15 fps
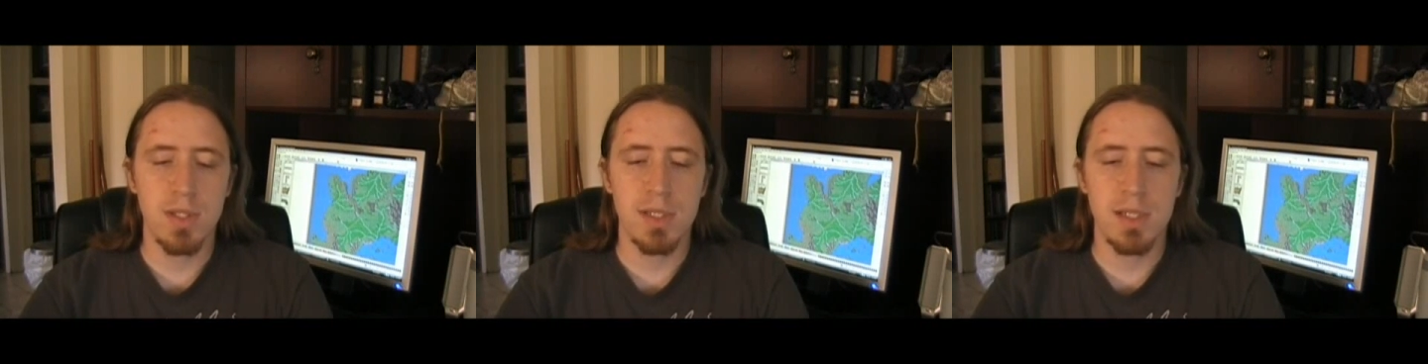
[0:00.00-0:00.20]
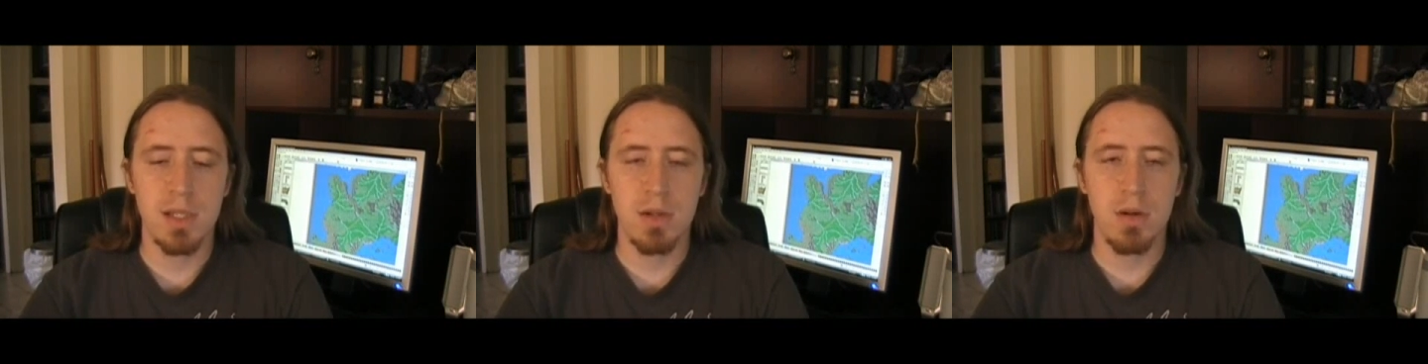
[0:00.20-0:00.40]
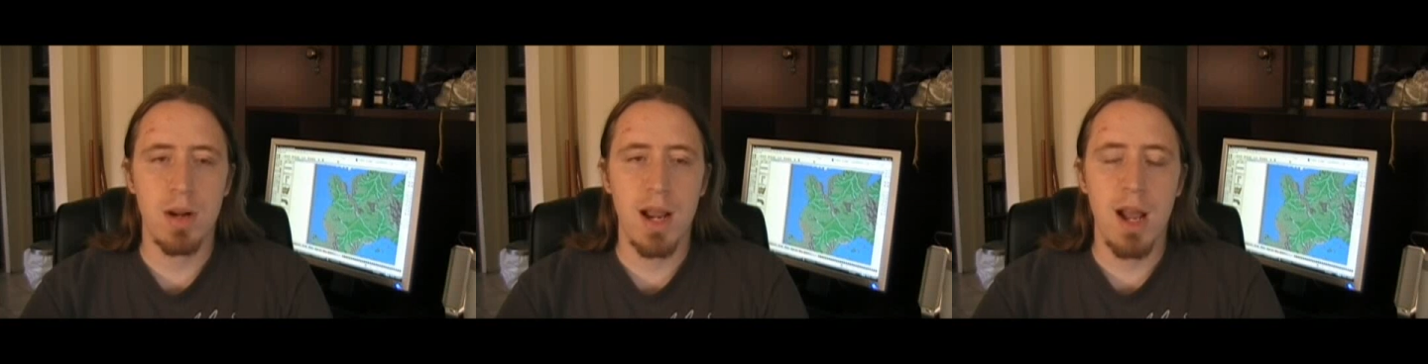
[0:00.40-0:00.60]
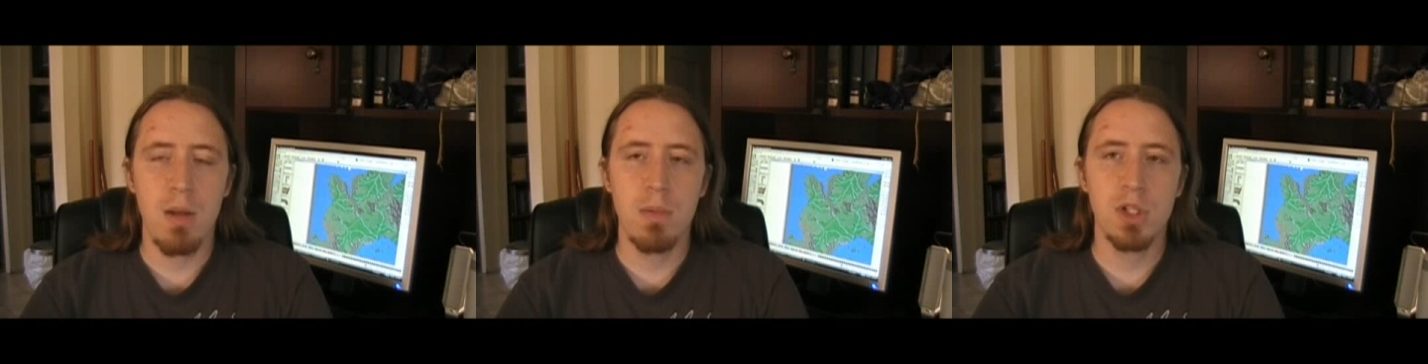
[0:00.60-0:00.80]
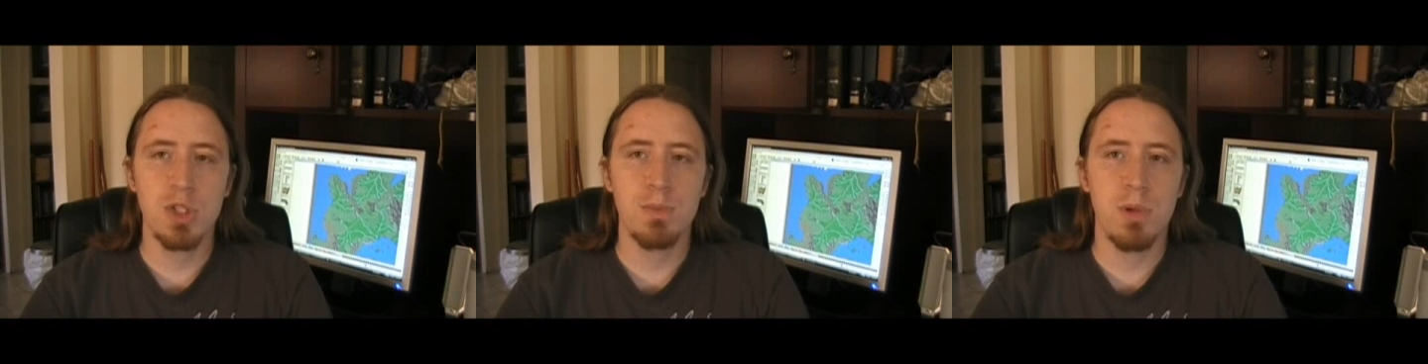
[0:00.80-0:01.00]
consider
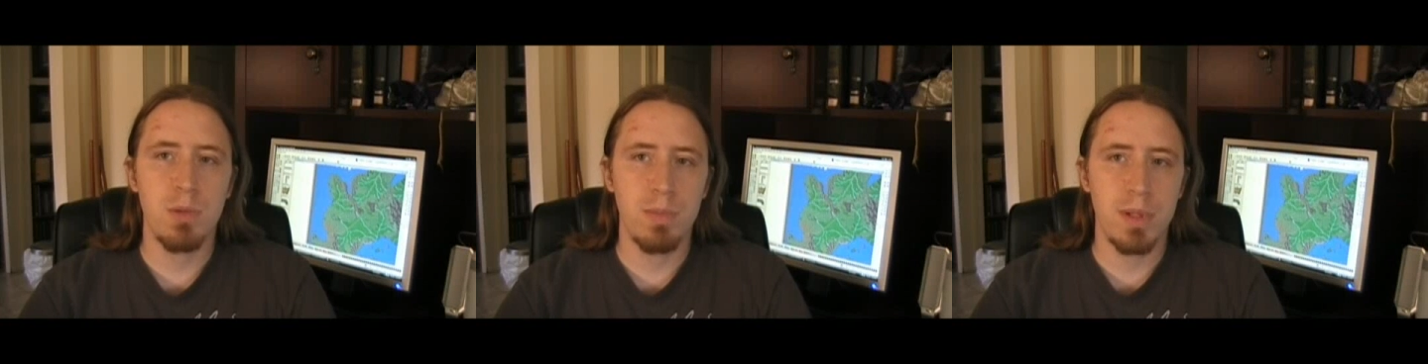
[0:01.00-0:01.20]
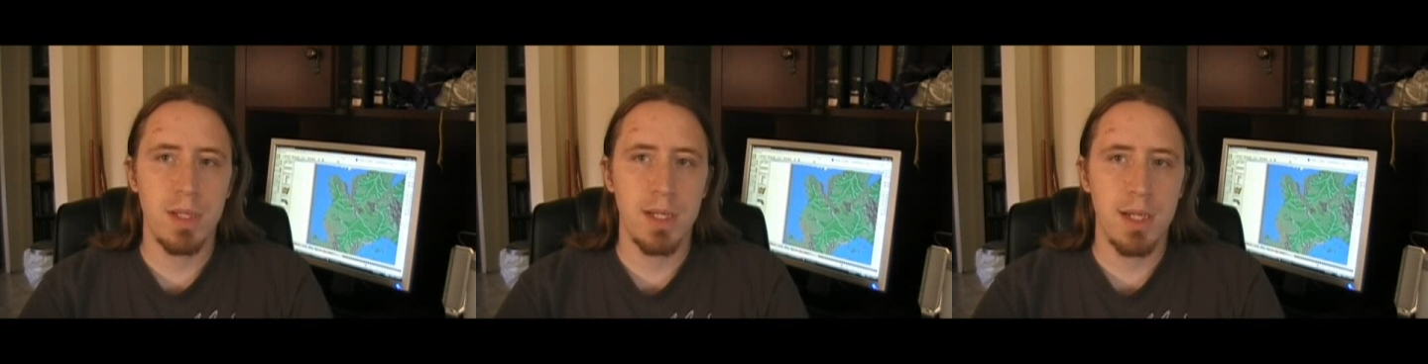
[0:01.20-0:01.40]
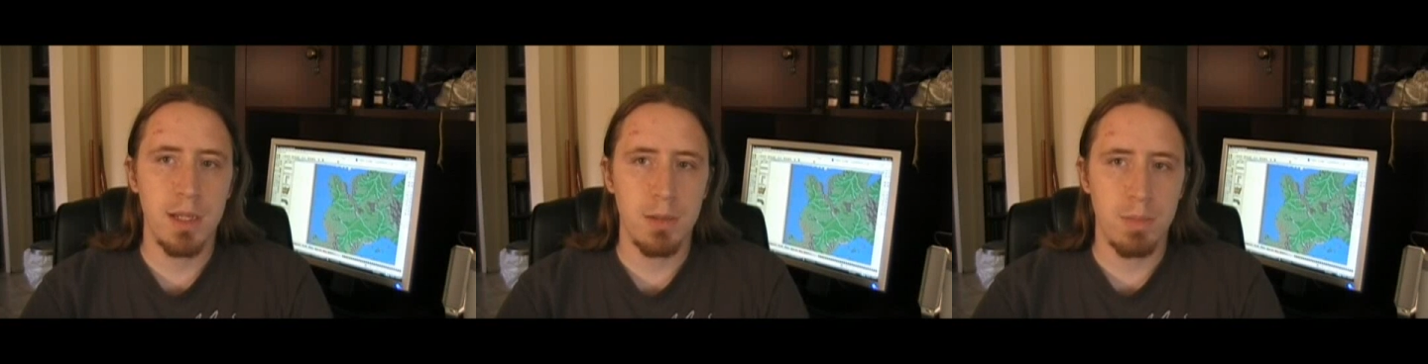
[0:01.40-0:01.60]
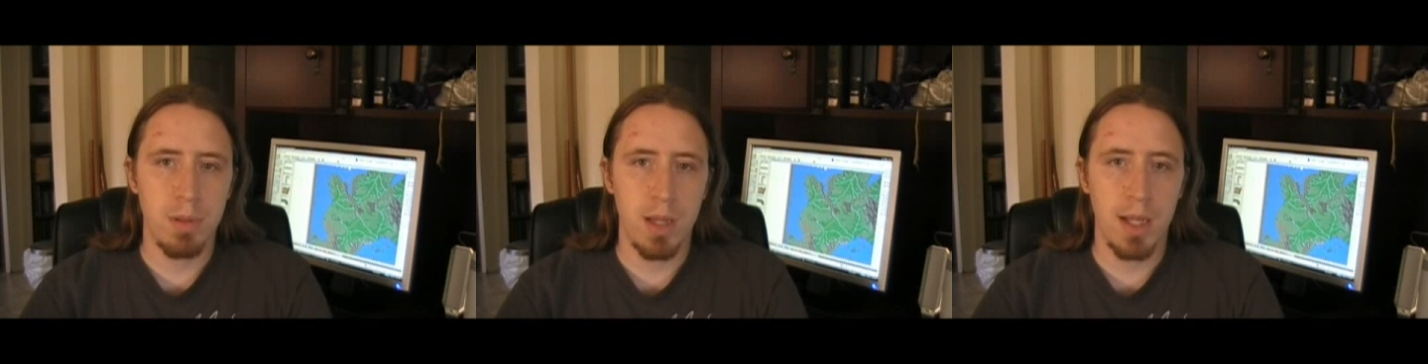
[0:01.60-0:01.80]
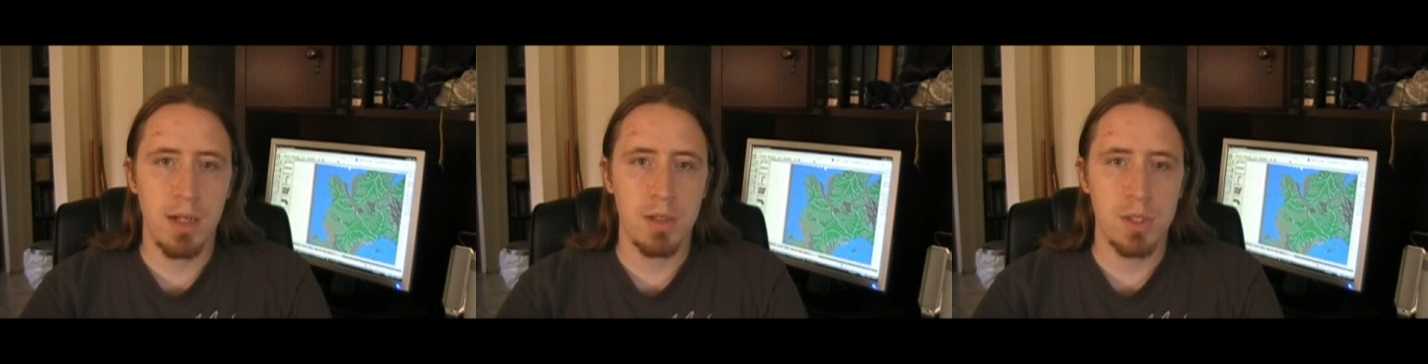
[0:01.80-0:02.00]
how much mobility the
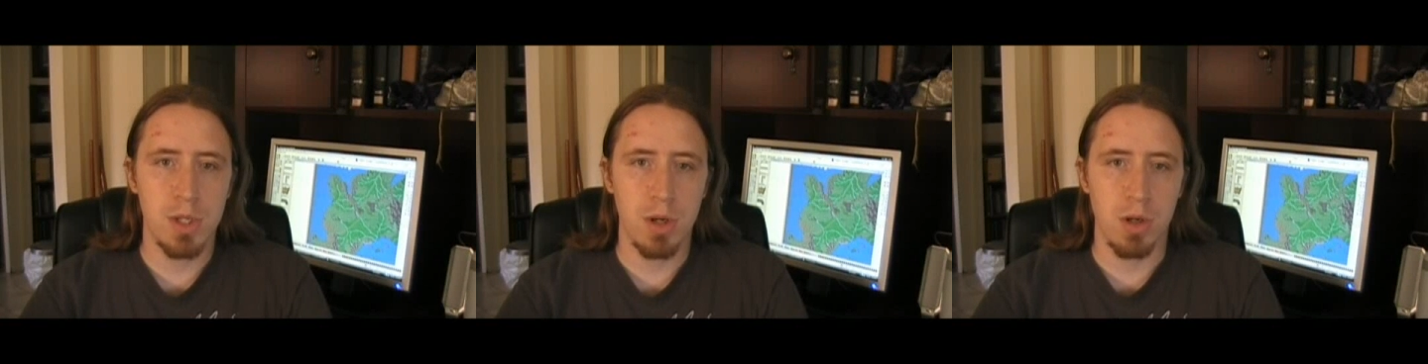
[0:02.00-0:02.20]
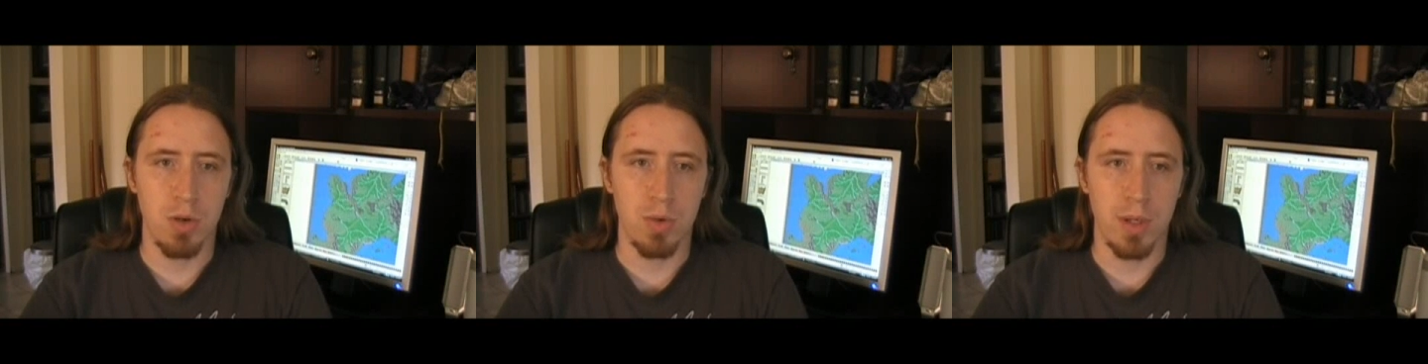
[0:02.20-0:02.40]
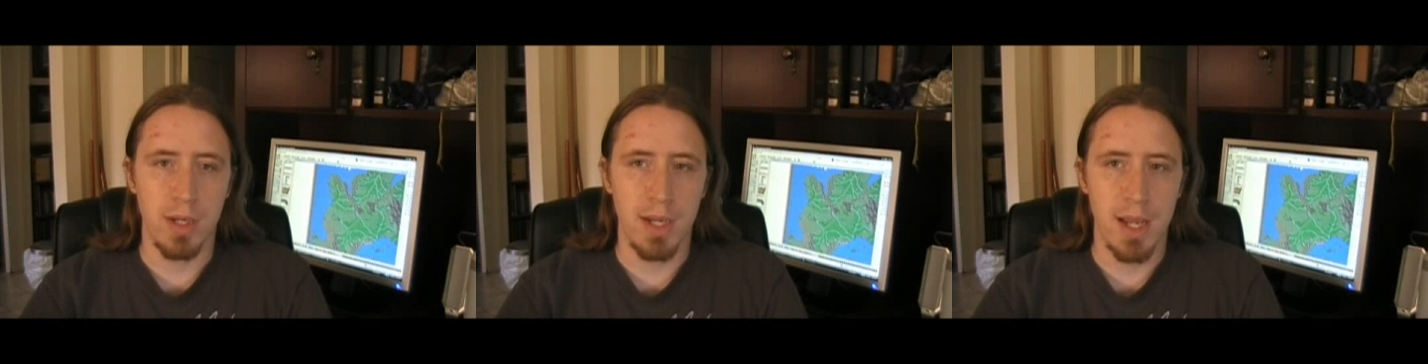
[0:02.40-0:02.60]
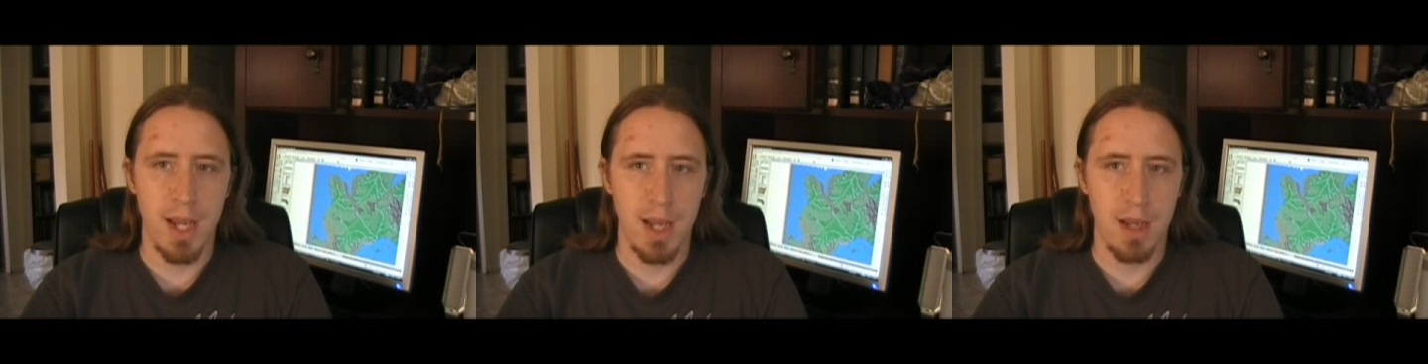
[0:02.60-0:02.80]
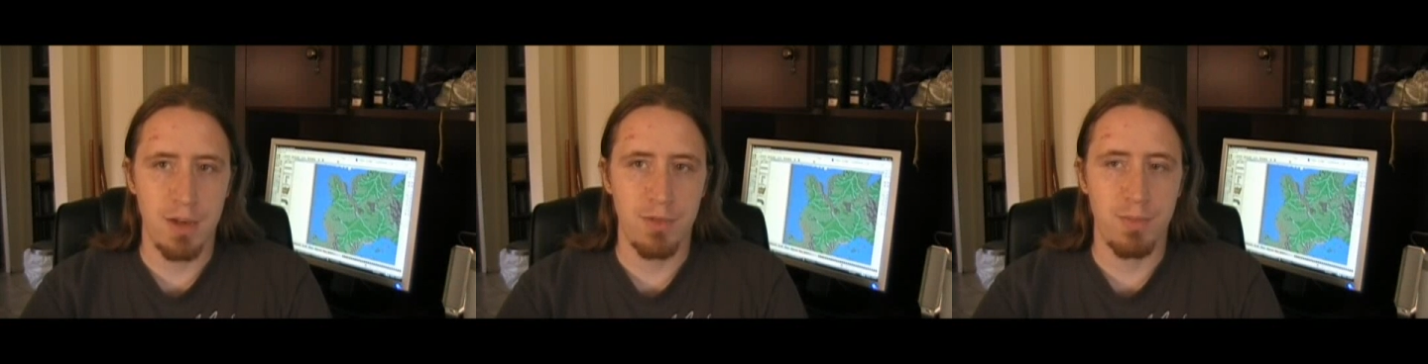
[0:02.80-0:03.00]
players are going to
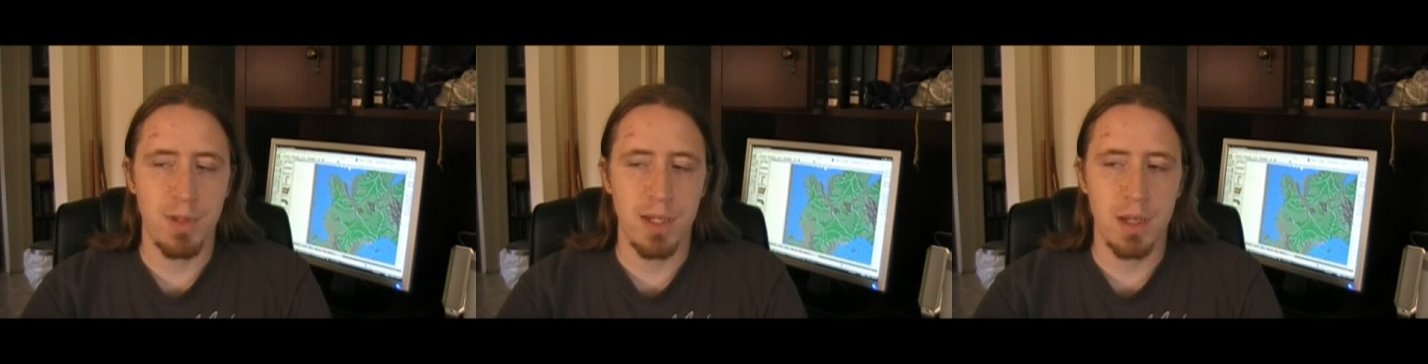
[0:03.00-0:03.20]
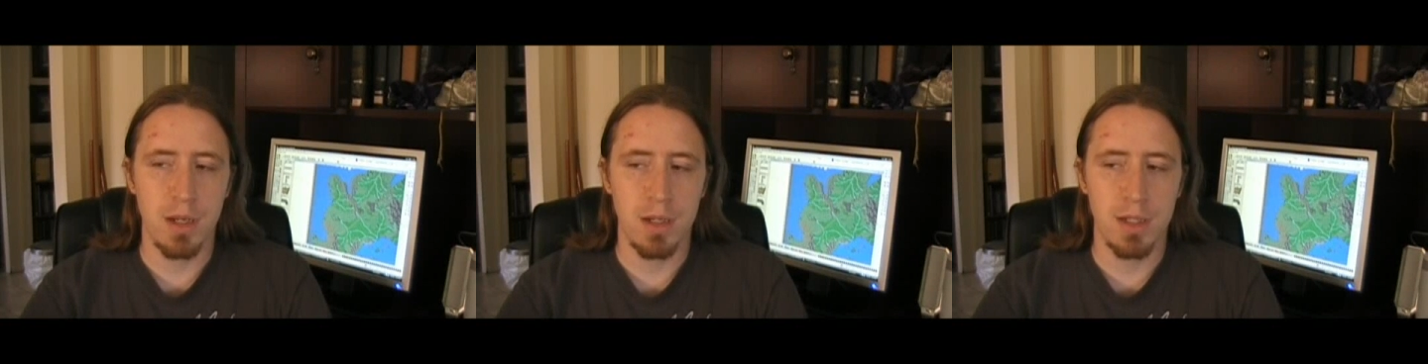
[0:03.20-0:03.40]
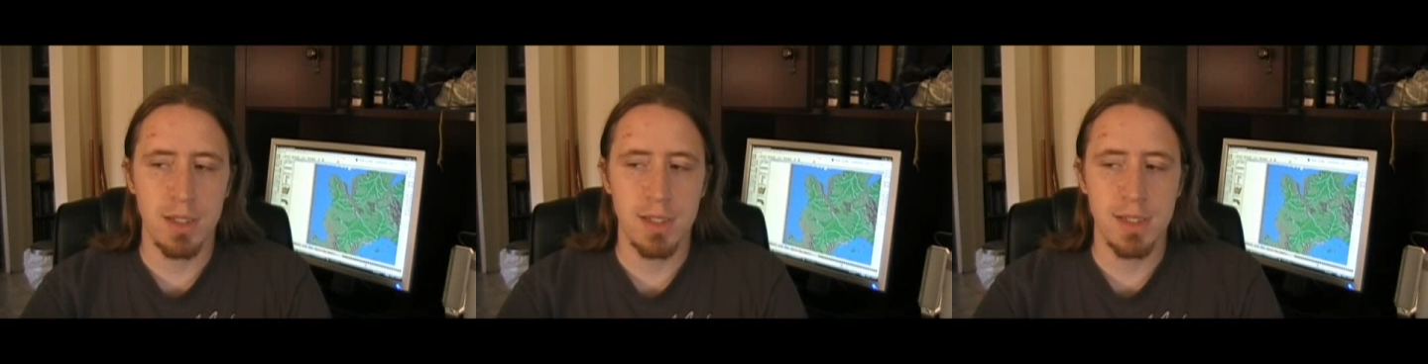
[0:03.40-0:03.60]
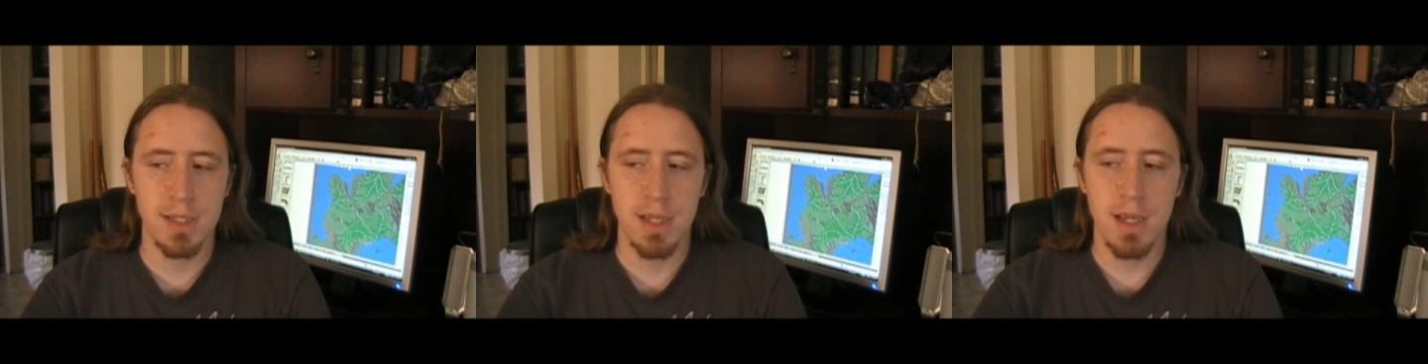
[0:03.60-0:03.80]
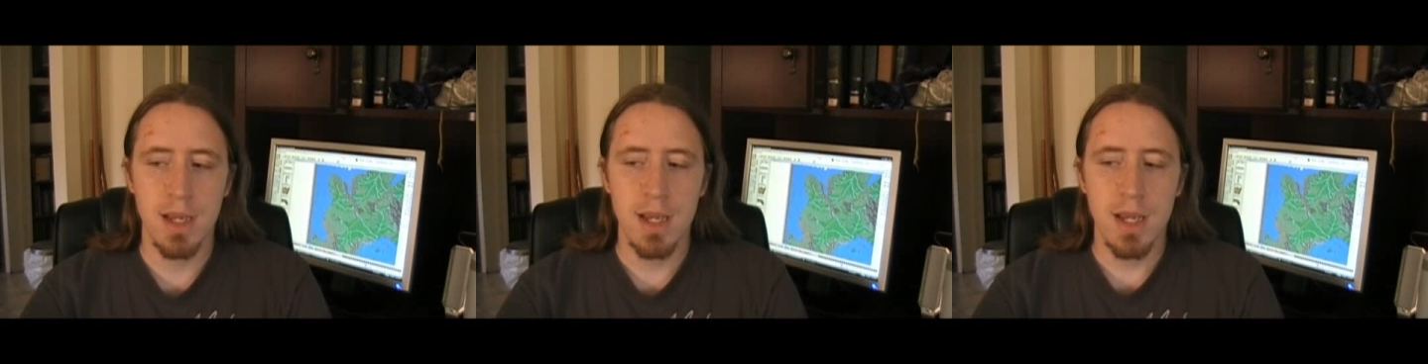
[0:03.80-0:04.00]
have, because